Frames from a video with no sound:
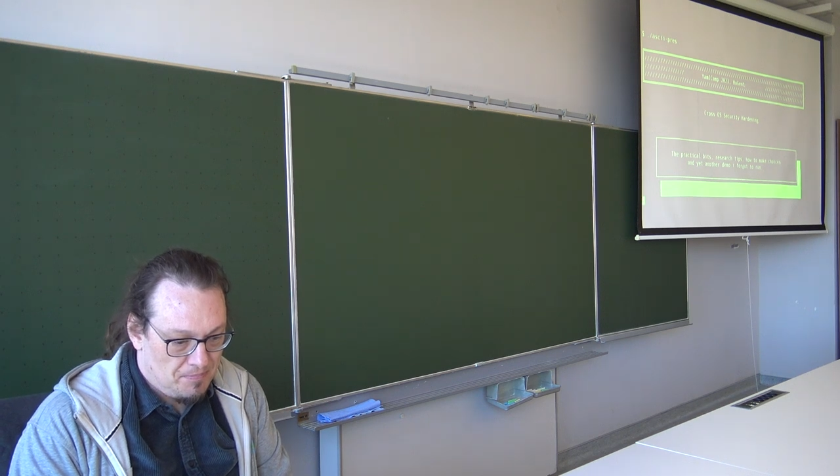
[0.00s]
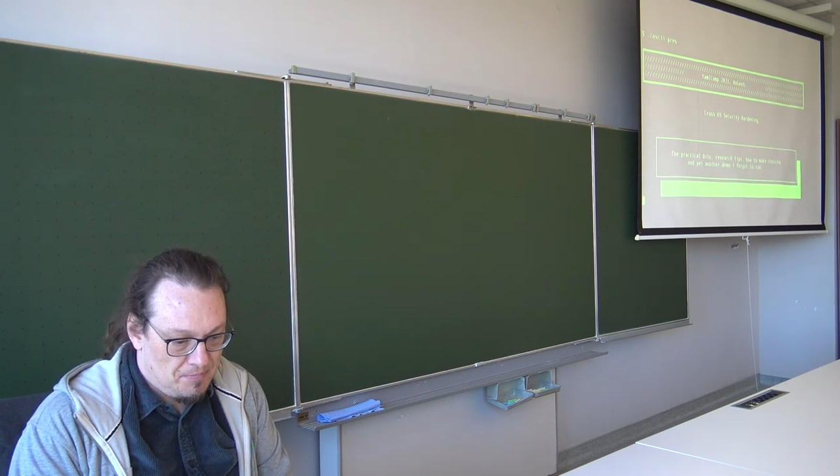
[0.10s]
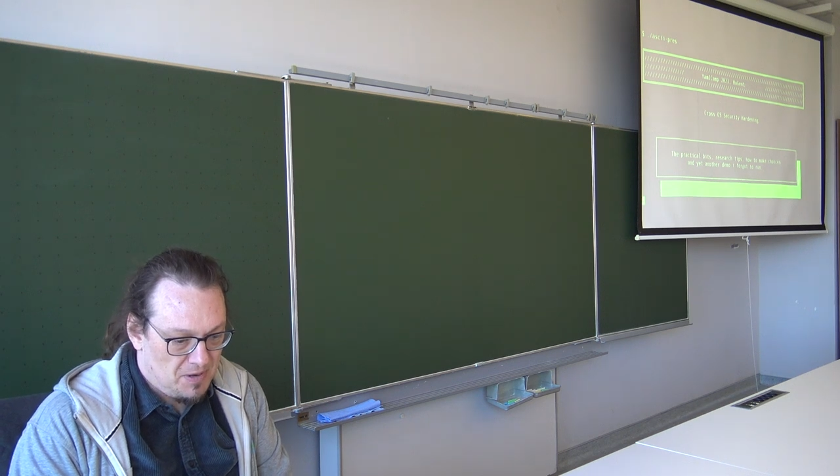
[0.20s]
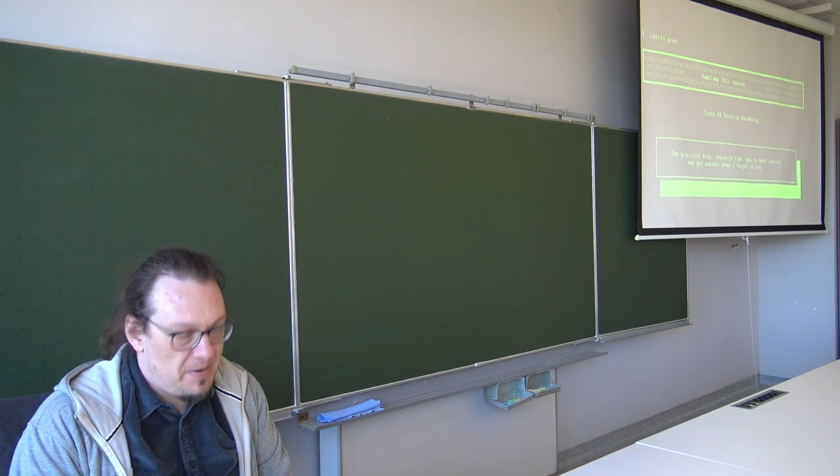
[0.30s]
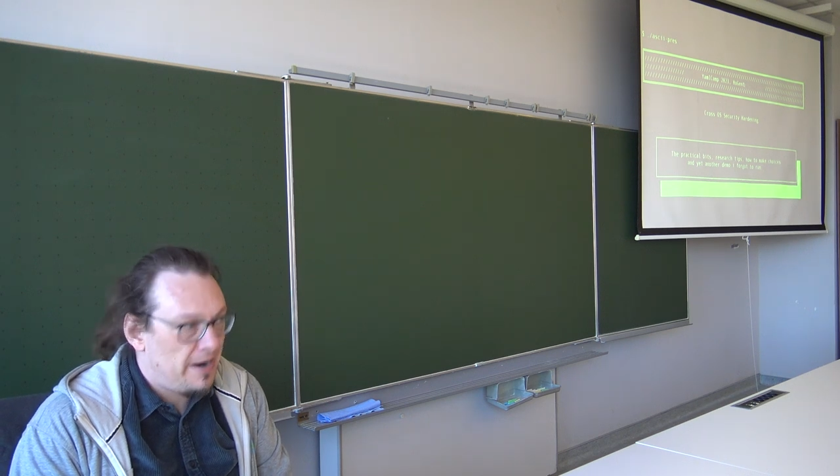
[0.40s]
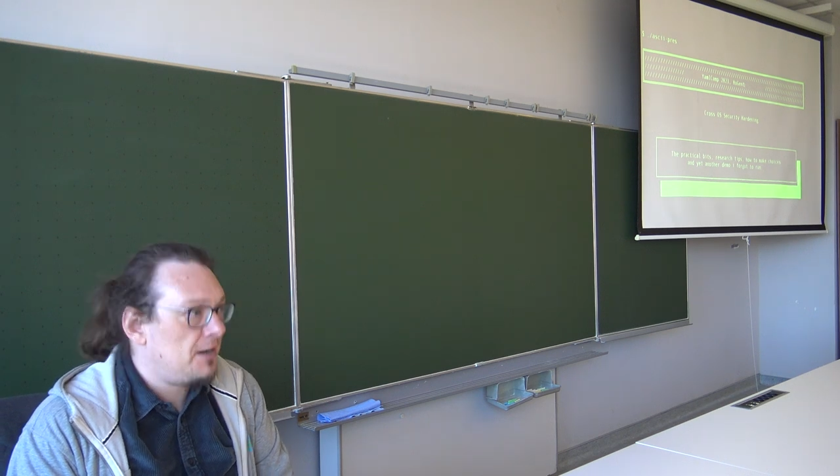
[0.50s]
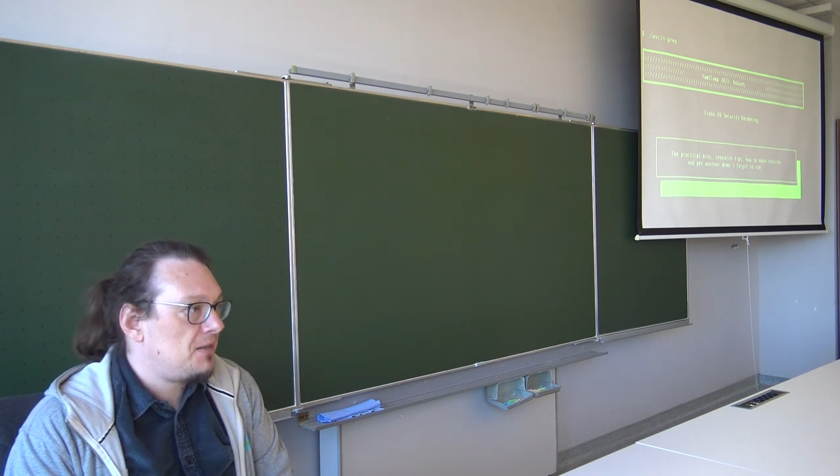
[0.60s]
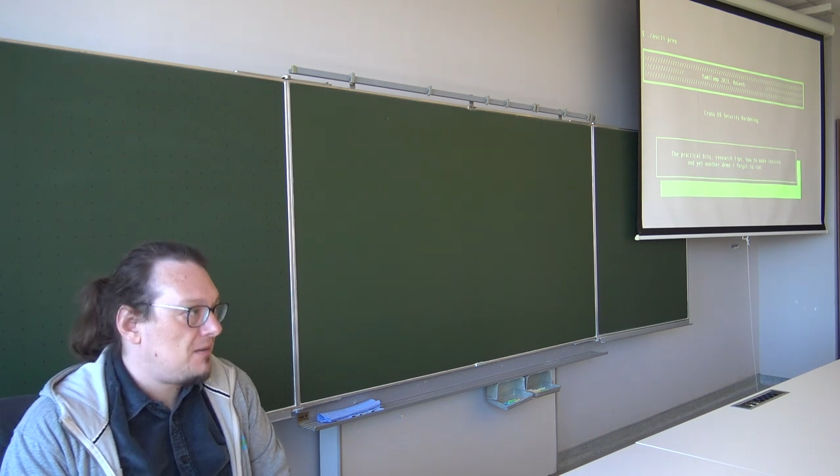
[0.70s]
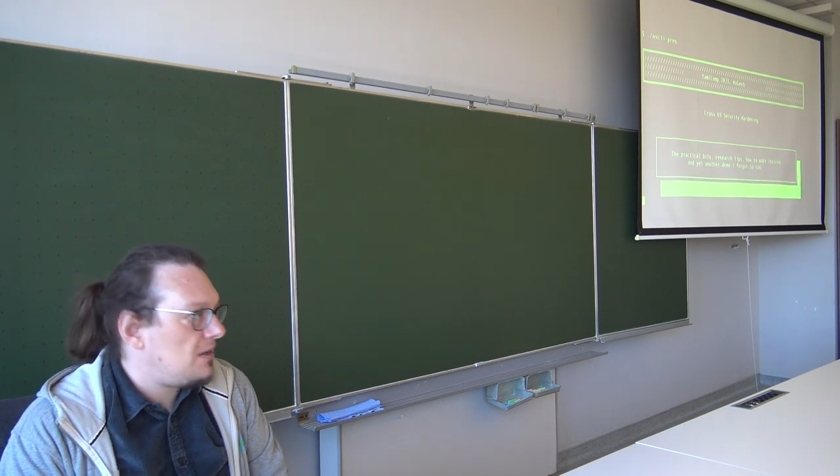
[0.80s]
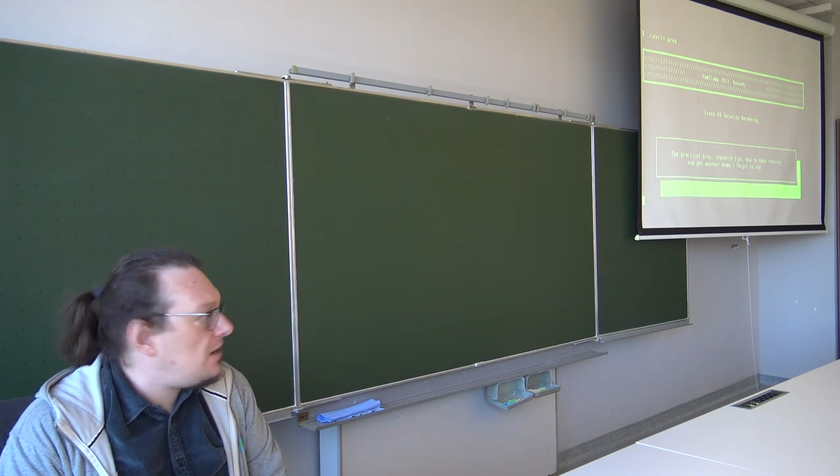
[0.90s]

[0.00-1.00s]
prepared